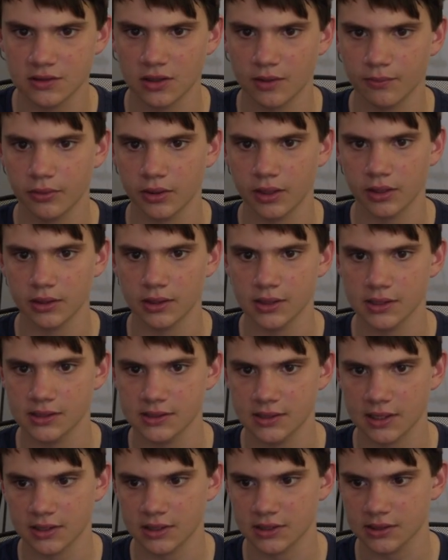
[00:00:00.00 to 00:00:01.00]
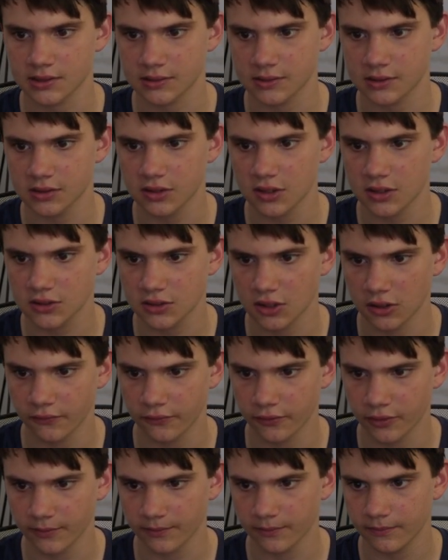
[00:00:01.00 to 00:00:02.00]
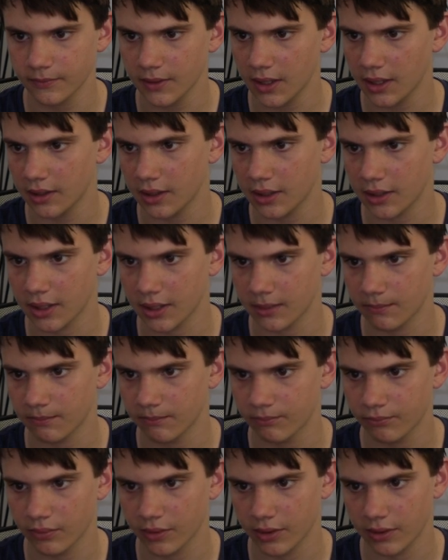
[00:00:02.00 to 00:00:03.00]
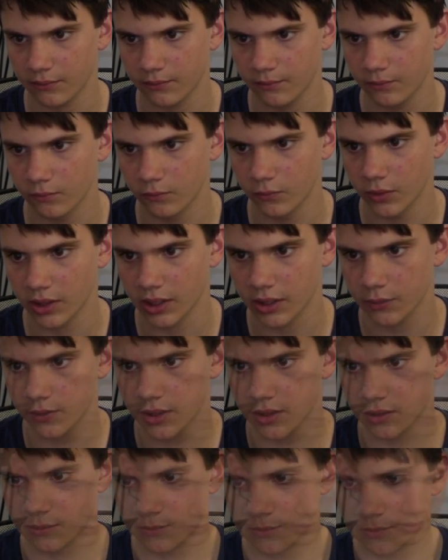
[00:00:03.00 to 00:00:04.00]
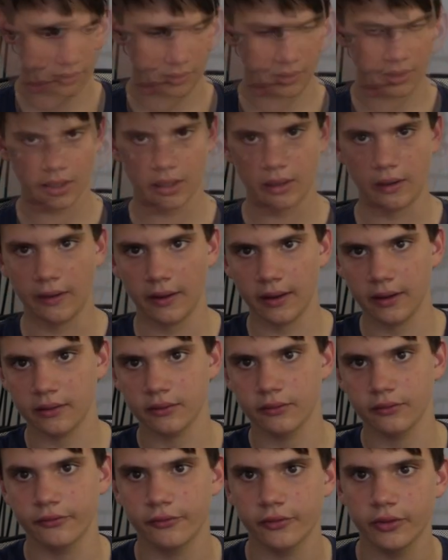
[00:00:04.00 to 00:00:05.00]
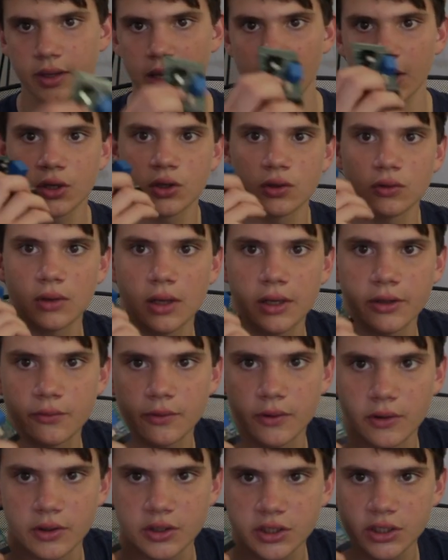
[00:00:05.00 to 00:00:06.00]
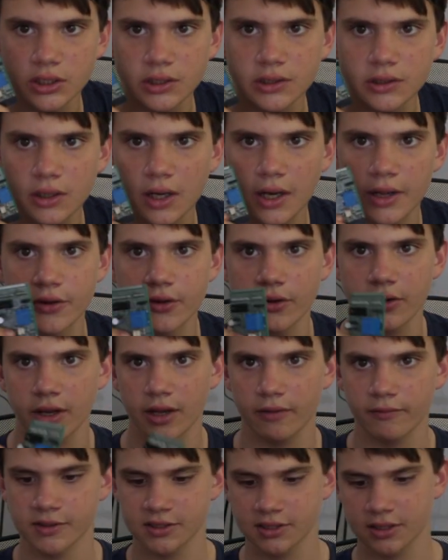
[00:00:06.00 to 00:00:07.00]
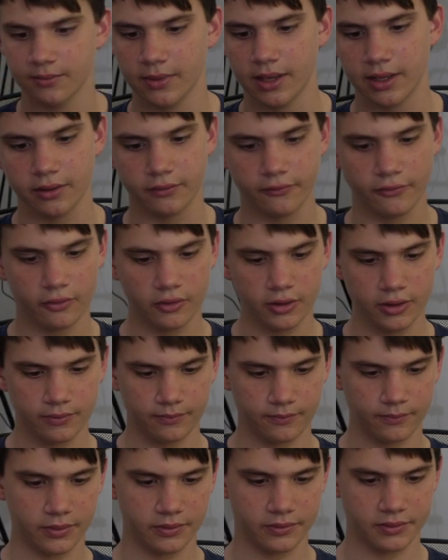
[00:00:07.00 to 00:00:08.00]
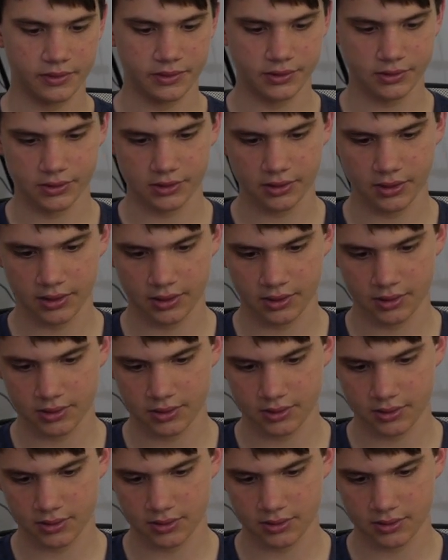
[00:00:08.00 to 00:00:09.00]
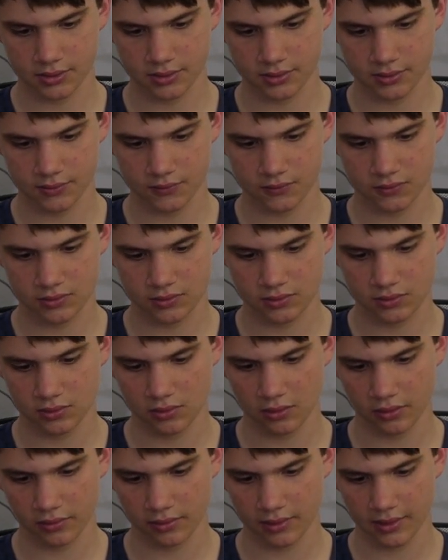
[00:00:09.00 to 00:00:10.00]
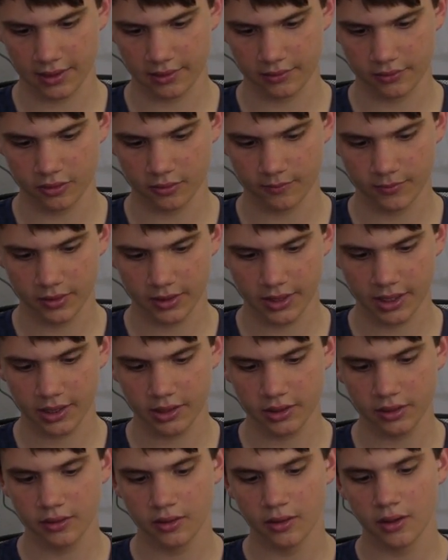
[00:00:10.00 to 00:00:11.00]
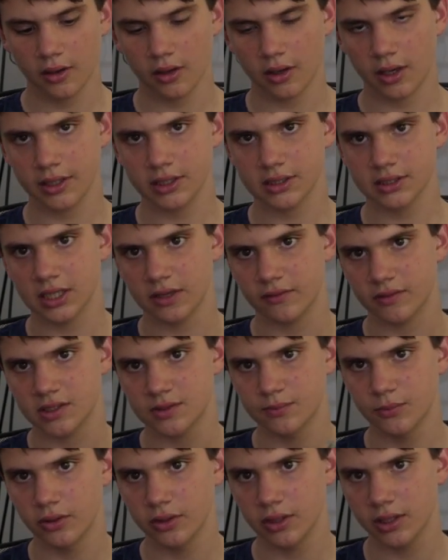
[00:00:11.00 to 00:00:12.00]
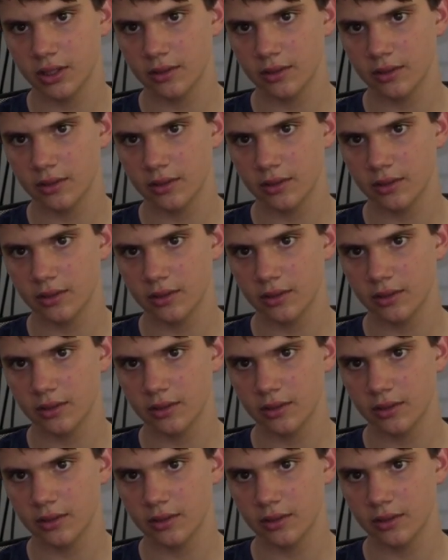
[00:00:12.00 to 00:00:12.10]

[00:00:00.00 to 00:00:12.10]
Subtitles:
so I printed this that just slots over it, and again, printed really well. And for the actual Arduino shield, I don't have a schematic for it, because it's not that complicated. I just have a smoothing